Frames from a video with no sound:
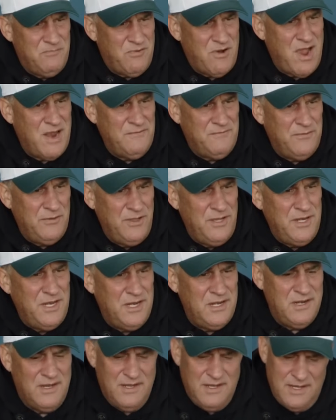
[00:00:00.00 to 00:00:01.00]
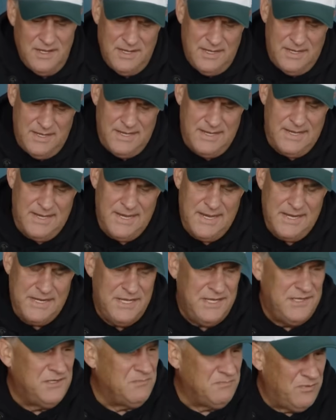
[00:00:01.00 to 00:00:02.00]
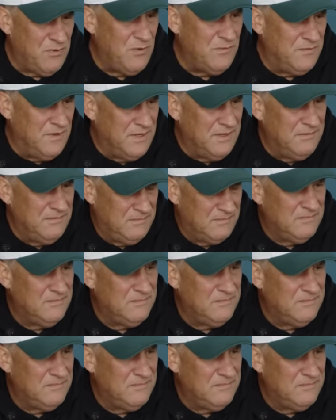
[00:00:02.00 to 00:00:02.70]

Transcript: based on Fangio's previous comments from earlier in training